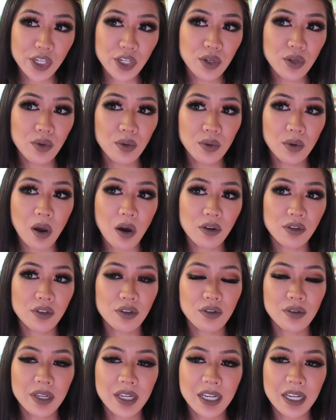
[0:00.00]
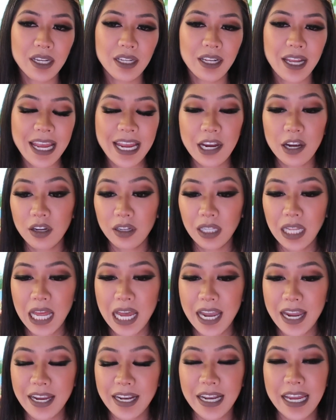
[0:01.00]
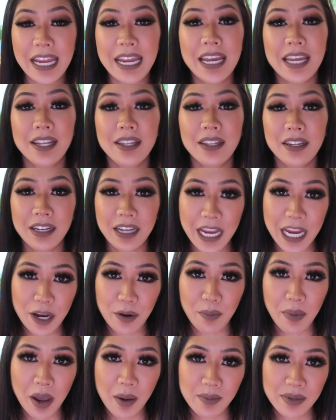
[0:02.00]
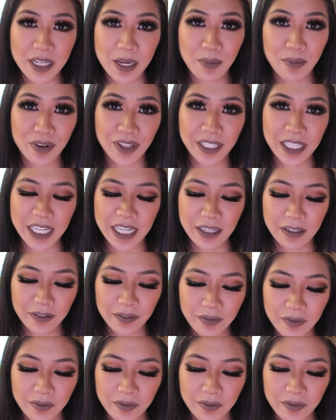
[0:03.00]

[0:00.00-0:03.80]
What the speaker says: you also need air line and an air pump separately.